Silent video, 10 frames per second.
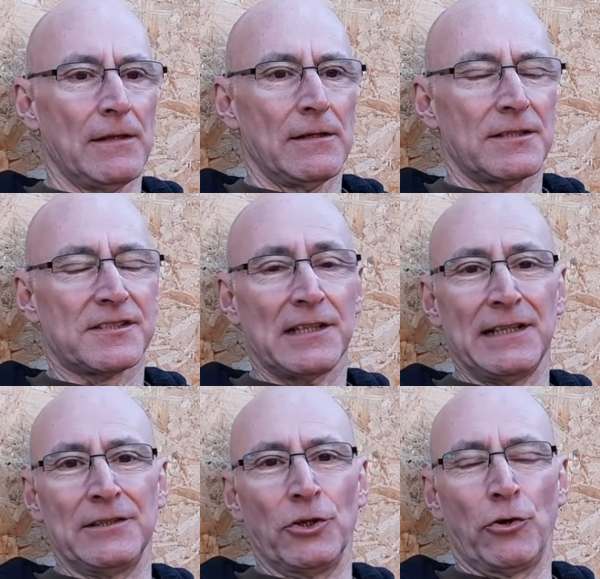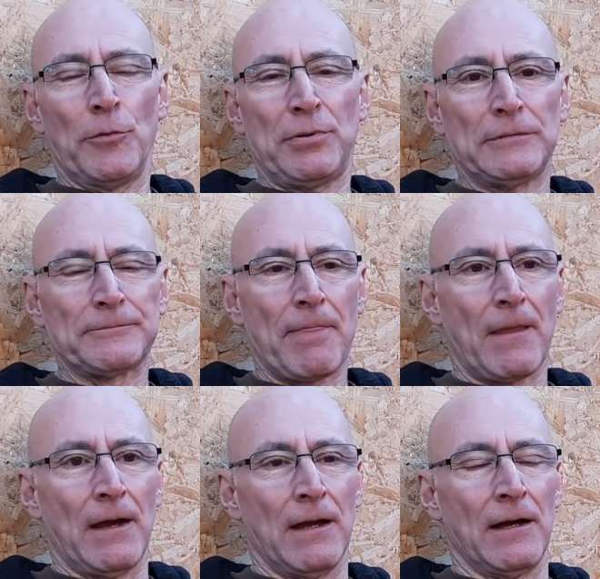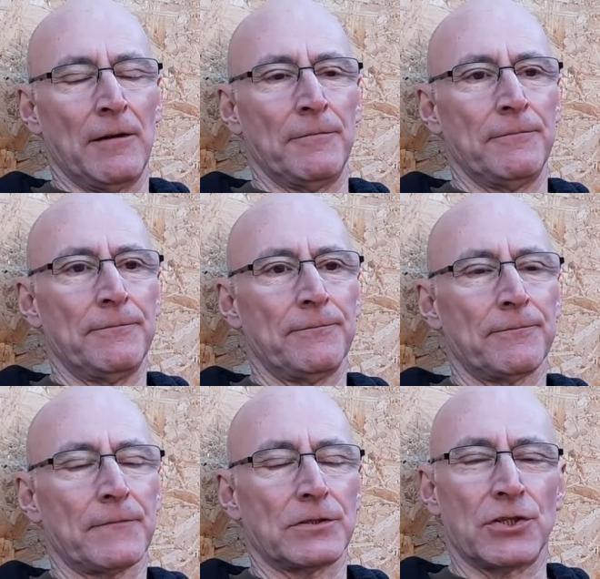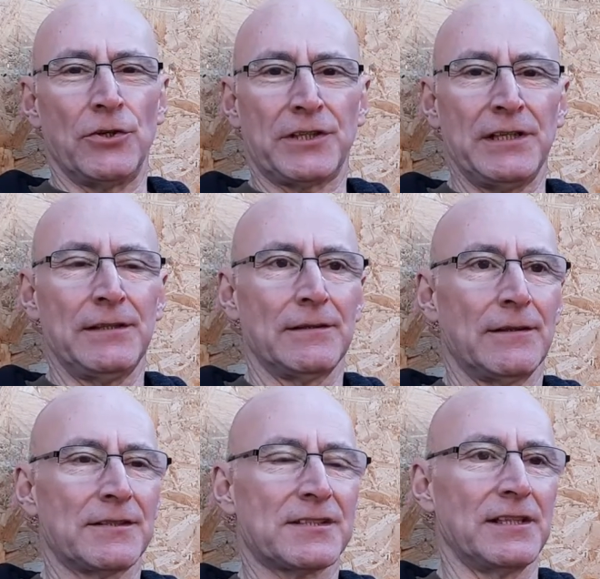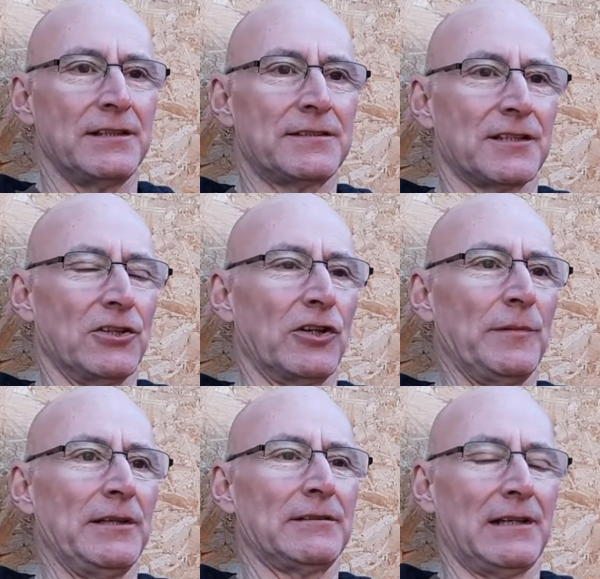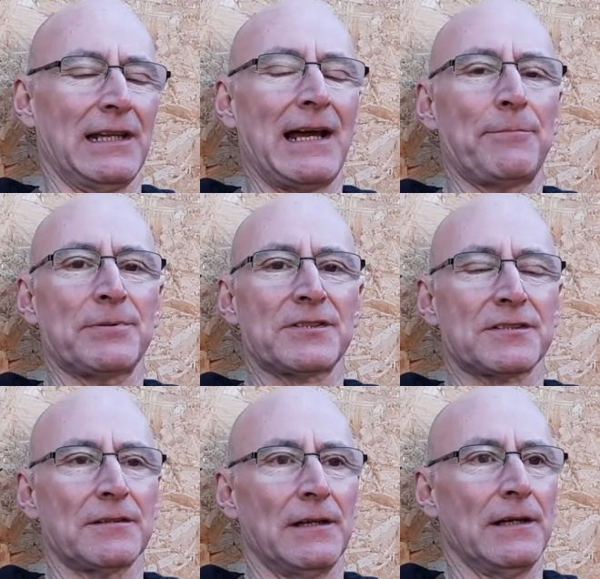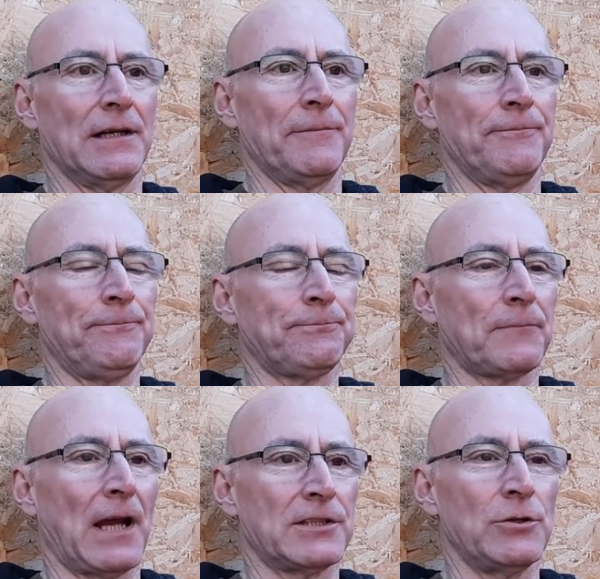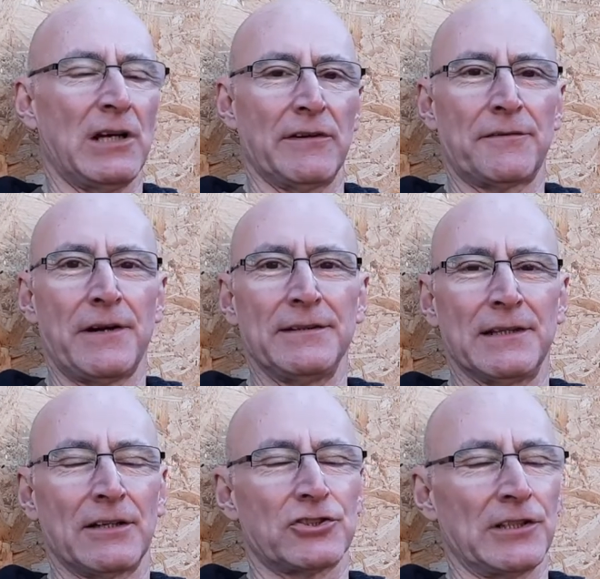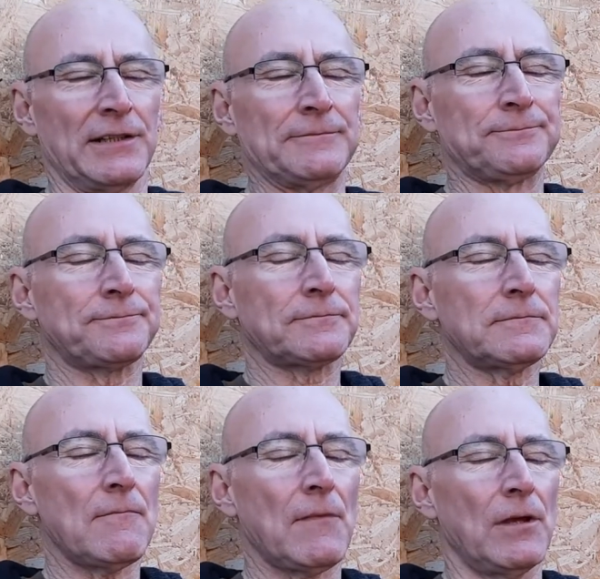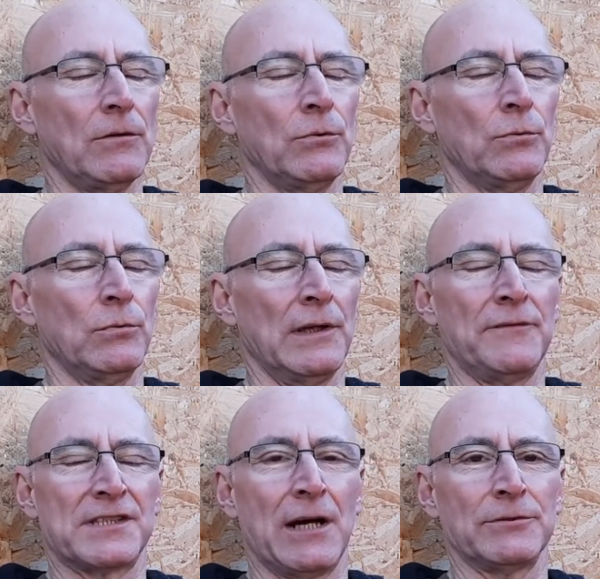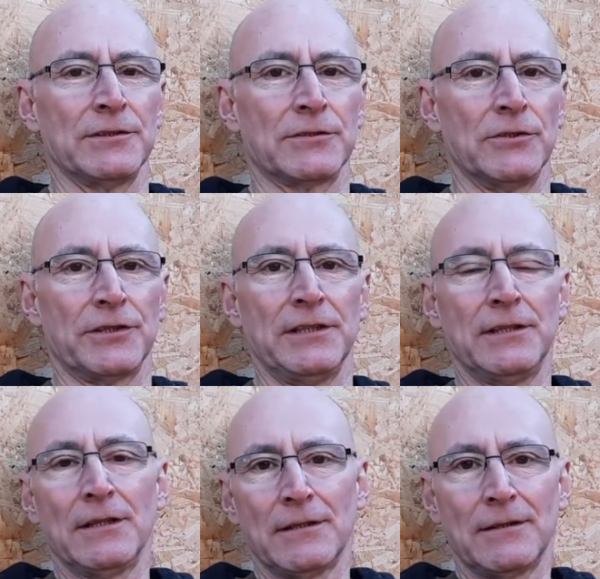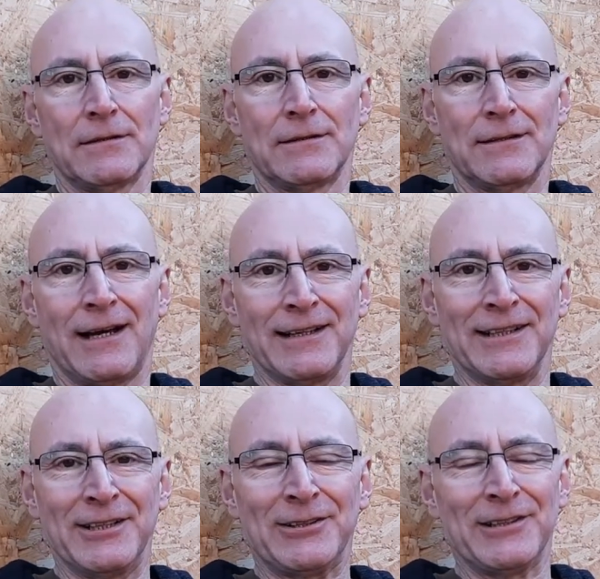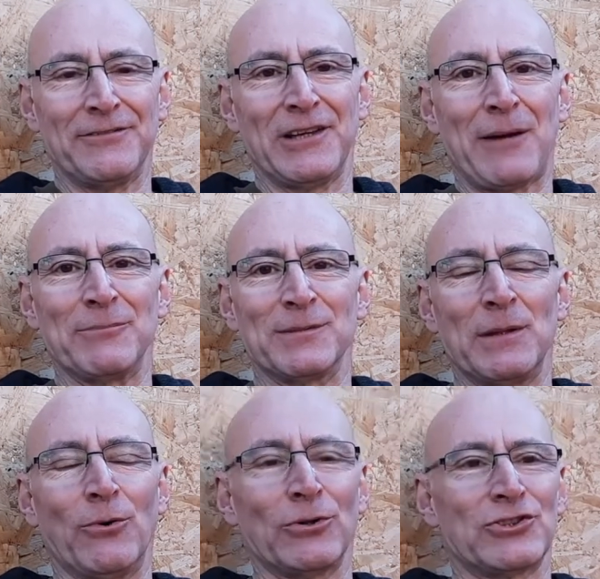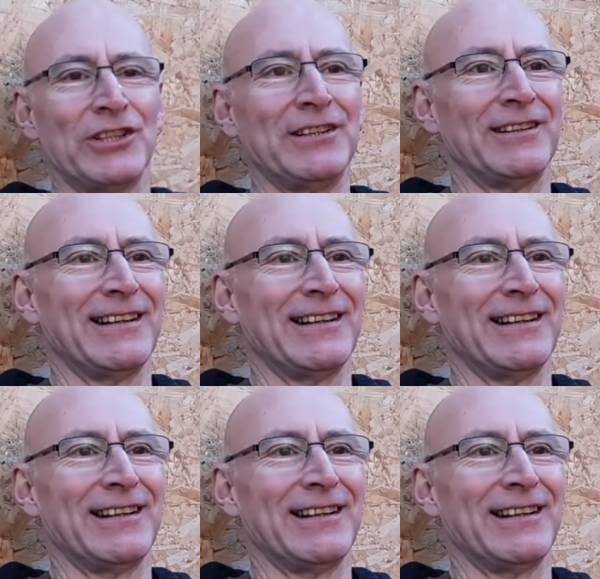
Still in Europe, Turkey has seen its economy collapse. I do have a friend actually who lives out in Turkey. Hi Neil, if you happen to be watching.